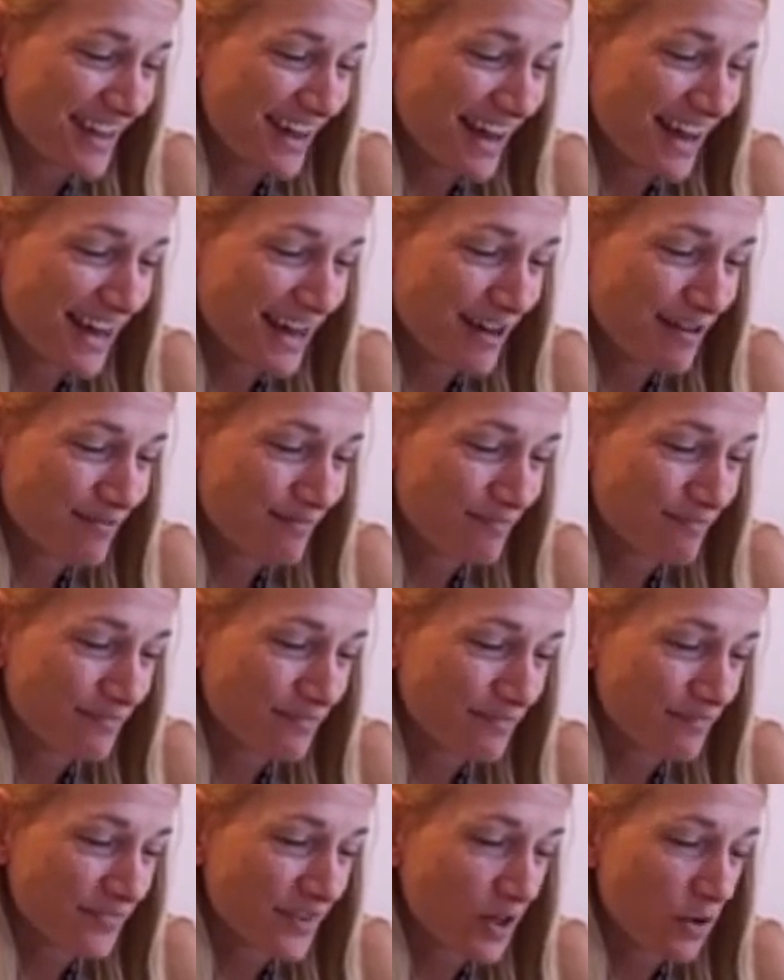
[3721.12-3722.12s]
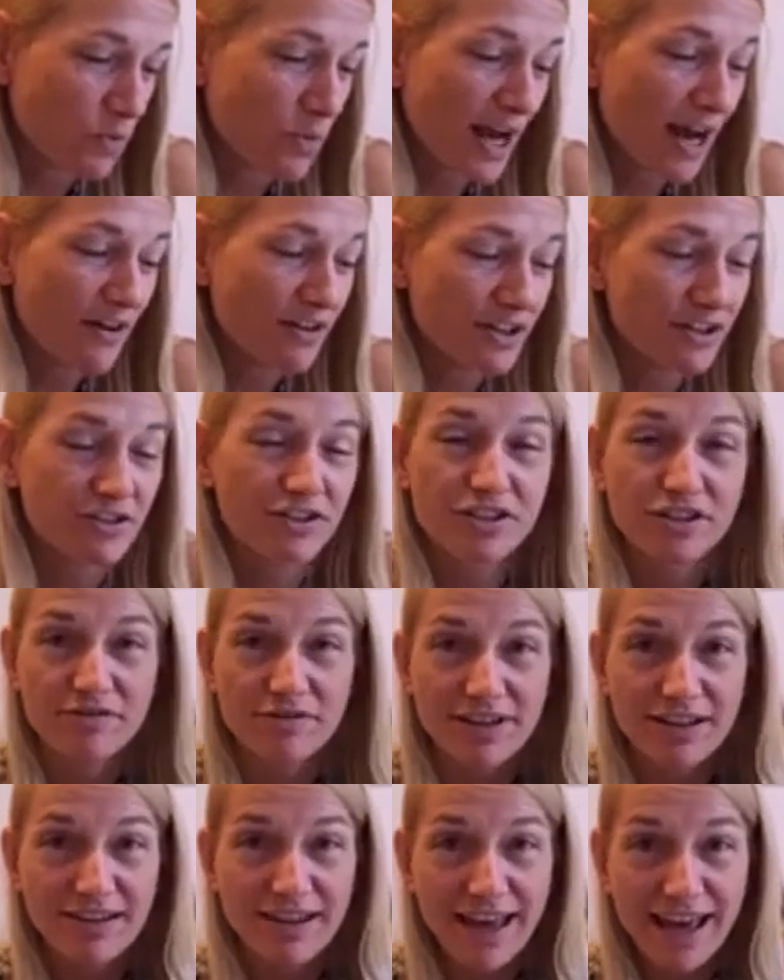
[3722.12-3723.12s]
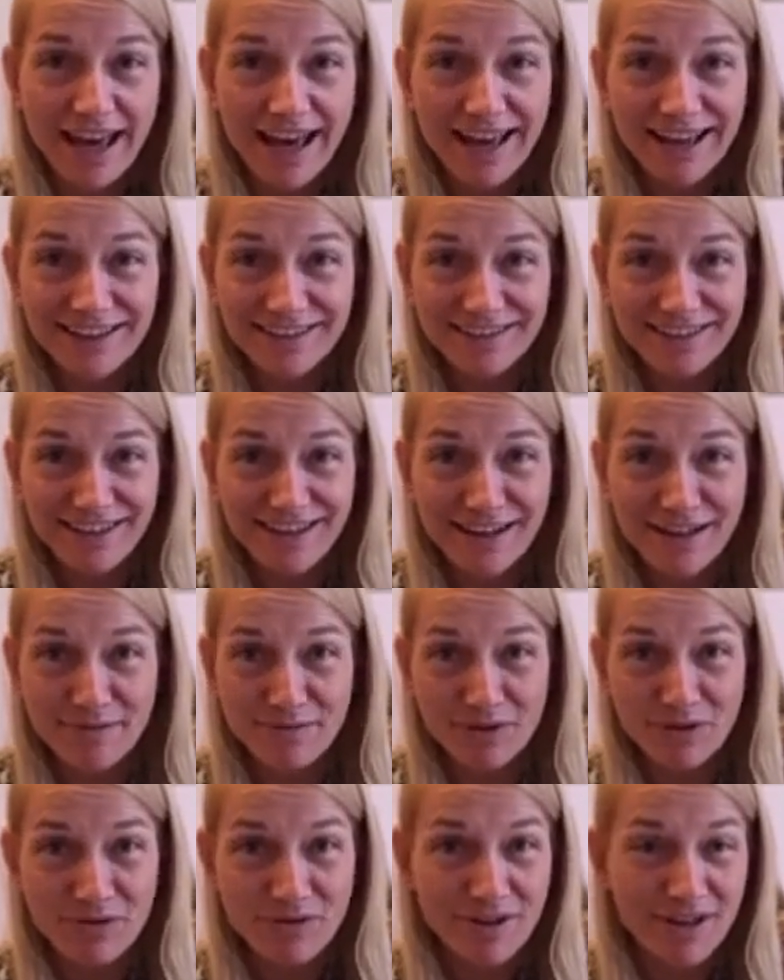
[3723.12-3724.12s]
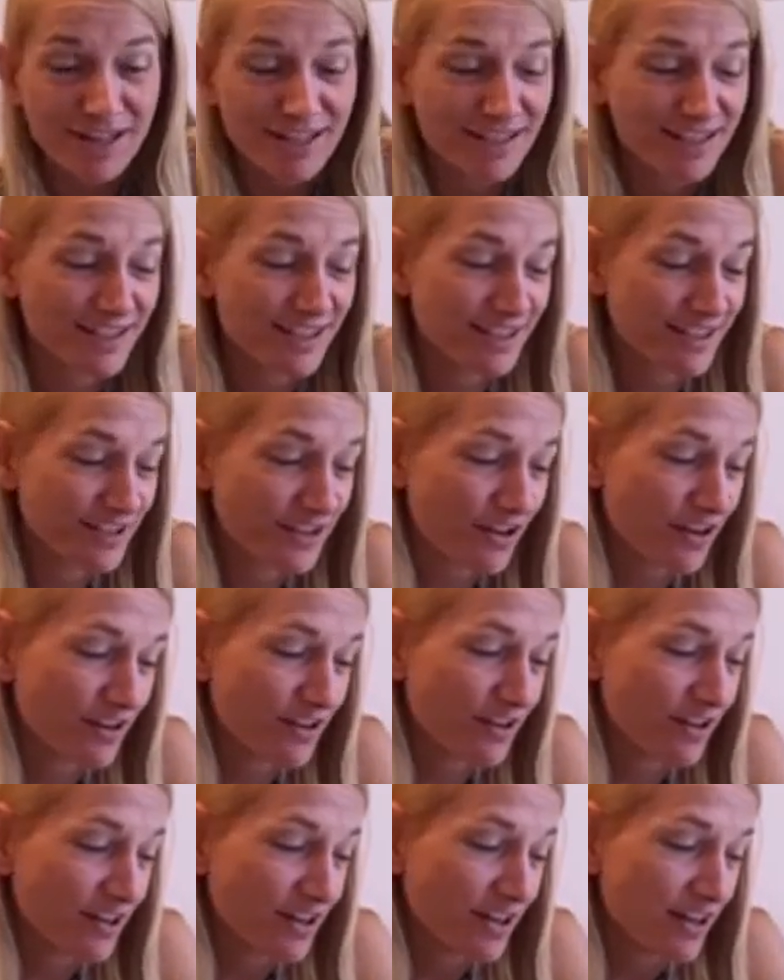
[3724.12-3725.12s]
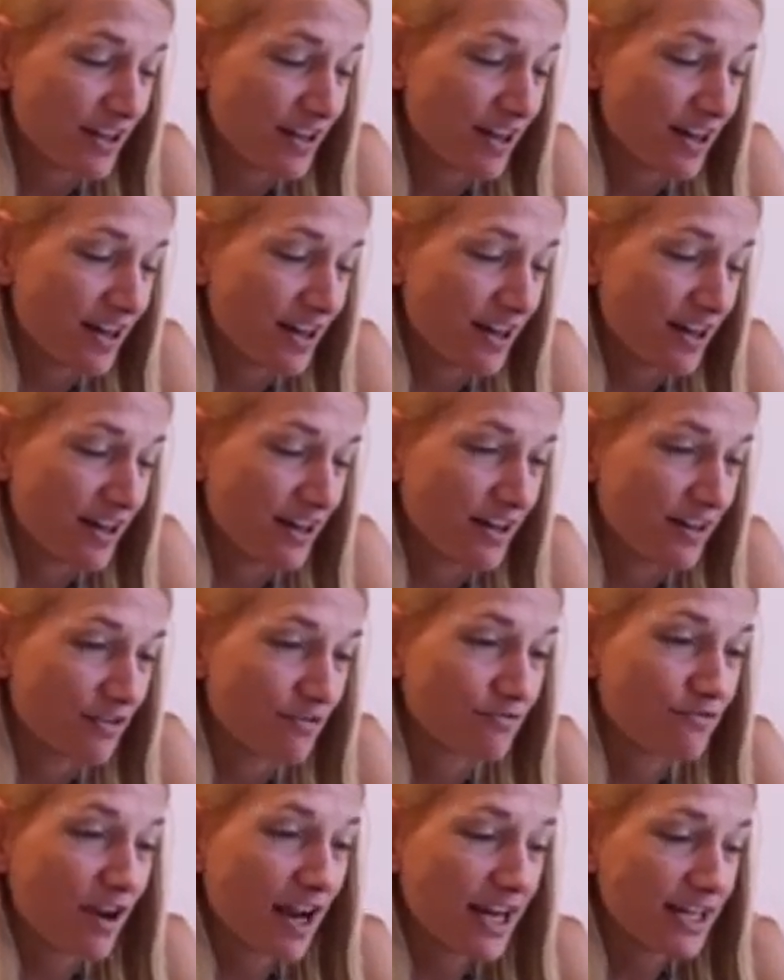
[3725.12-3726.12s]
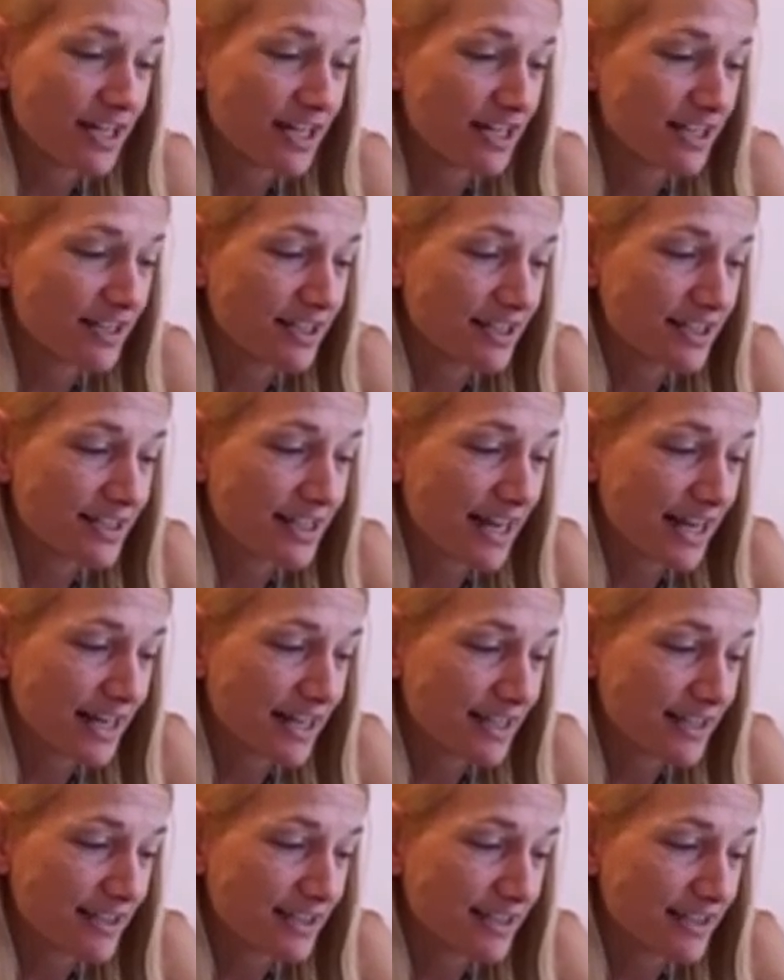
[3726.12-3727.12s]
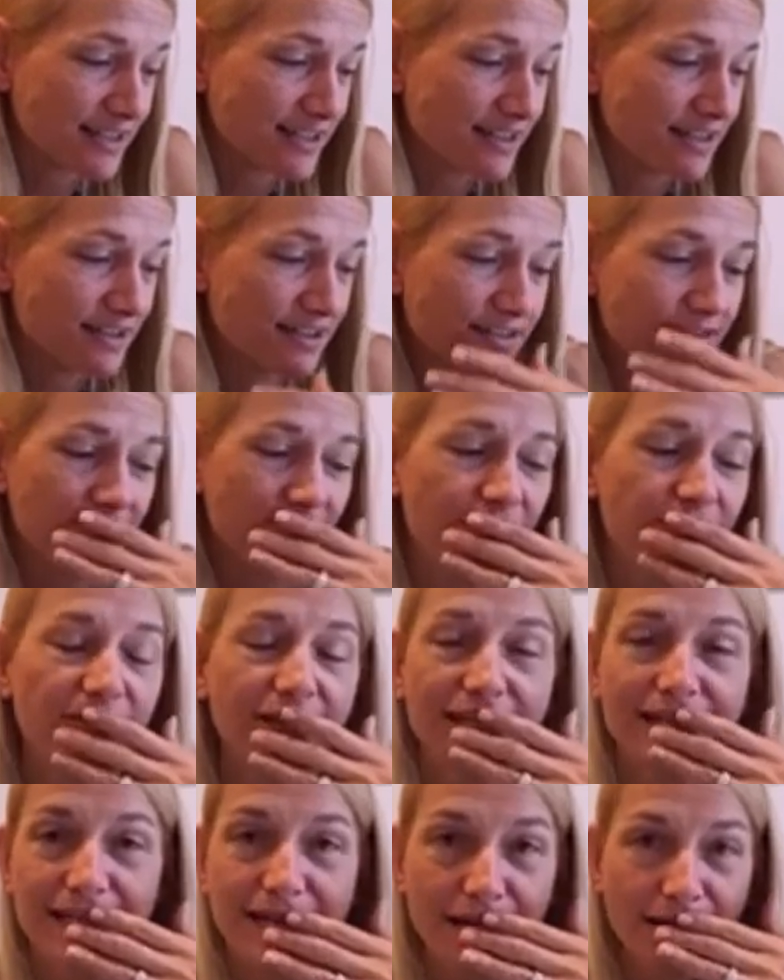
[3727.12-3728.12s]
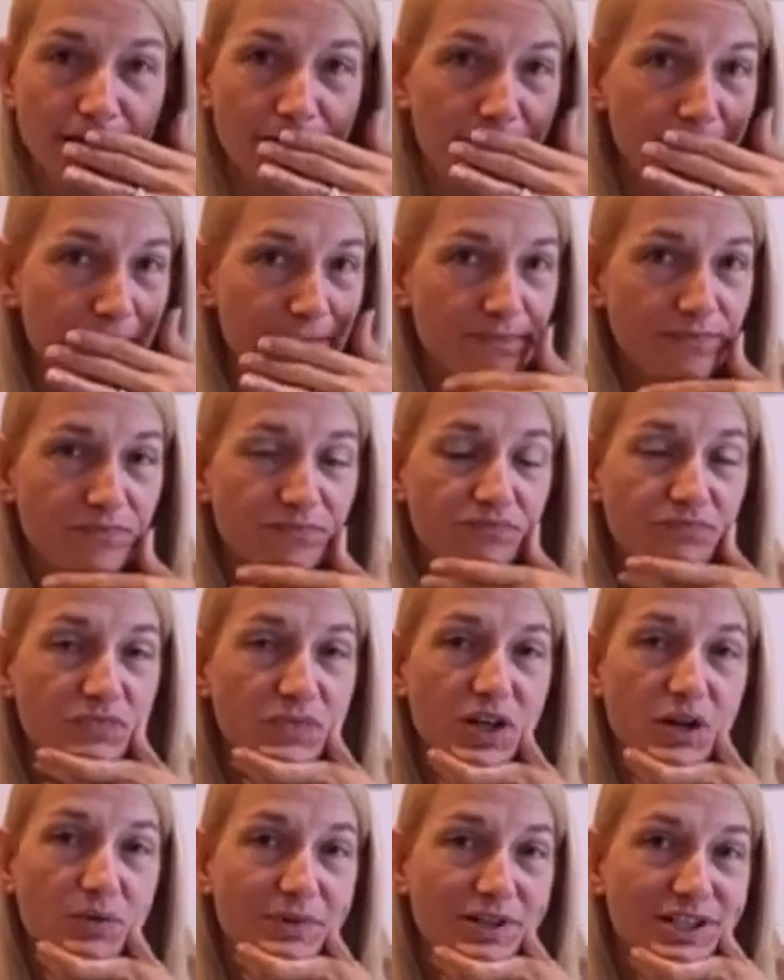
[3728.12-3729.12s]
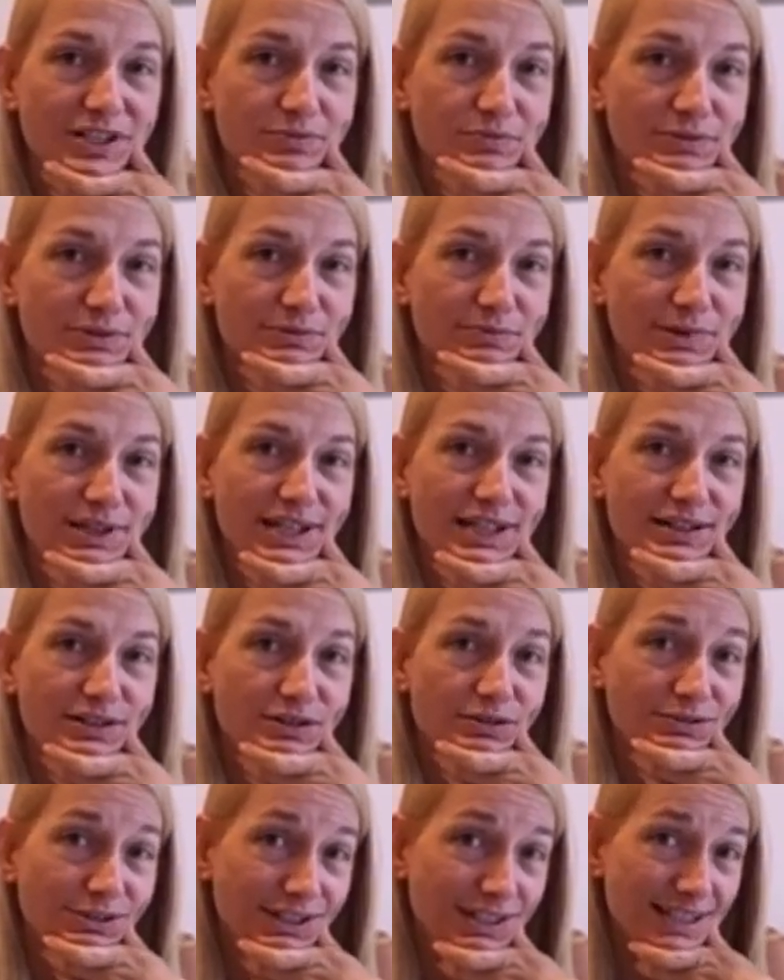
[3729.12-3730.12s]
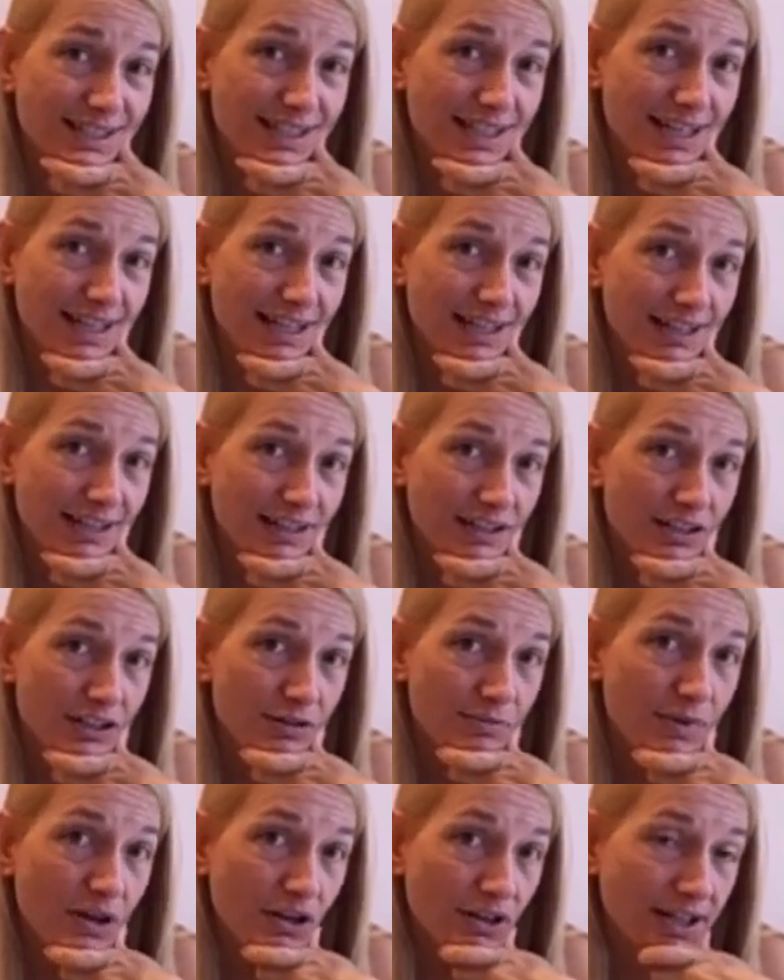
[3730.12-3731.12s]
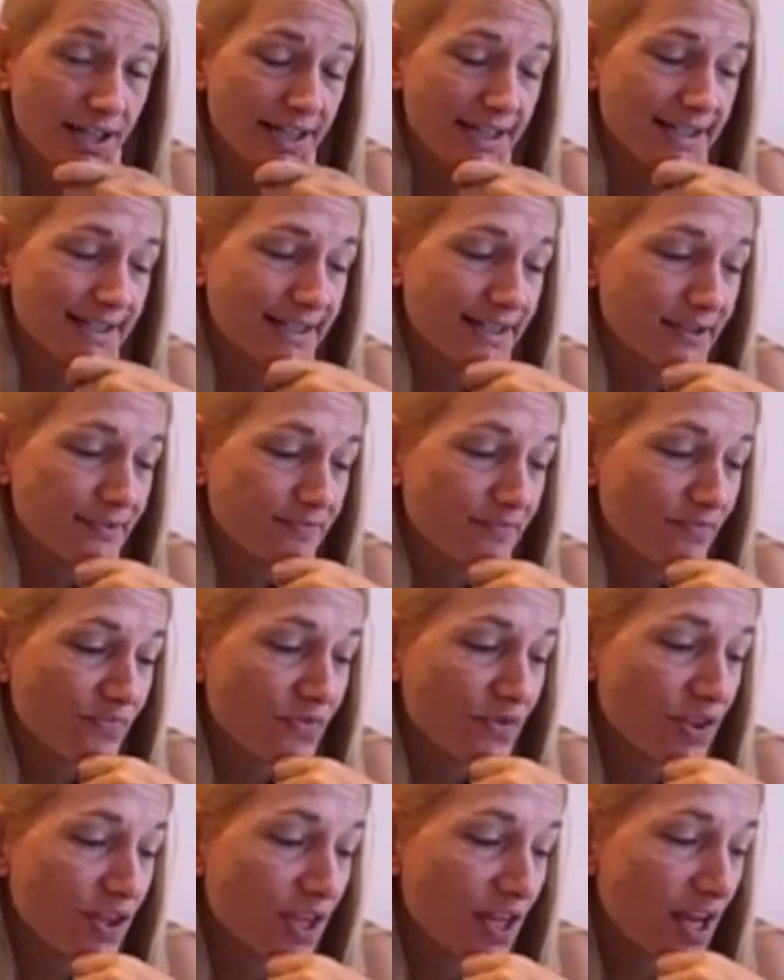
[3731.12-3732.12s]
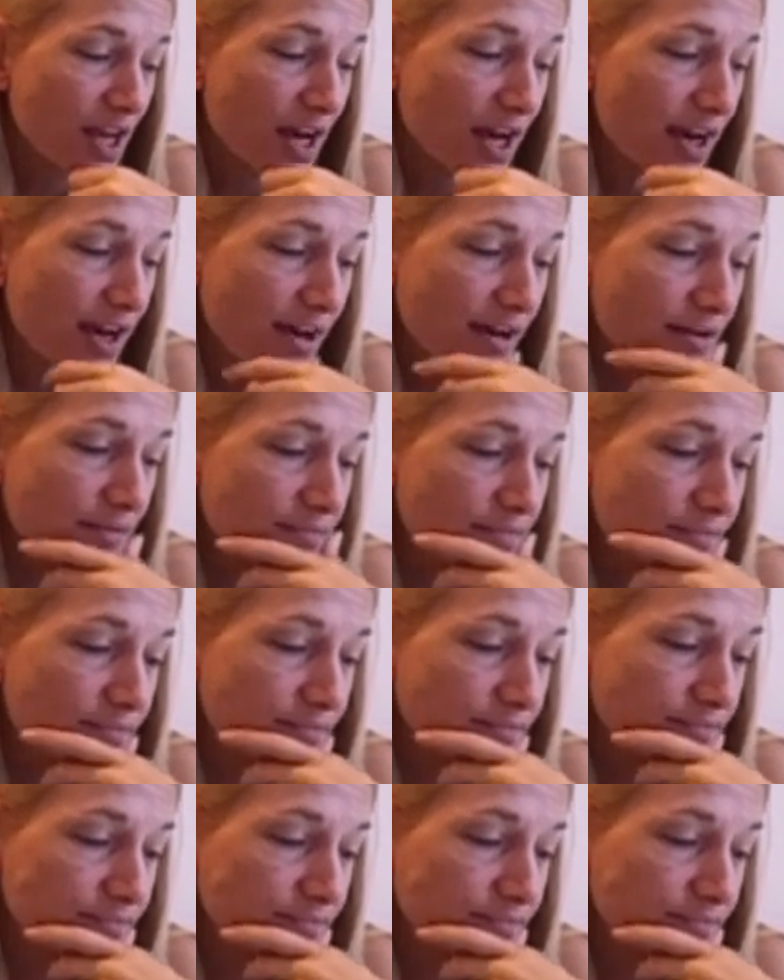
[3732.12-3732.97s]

Um, while you're doing that, I'm going to start uh, writing the second video, which will be noticing your monkeys. Um,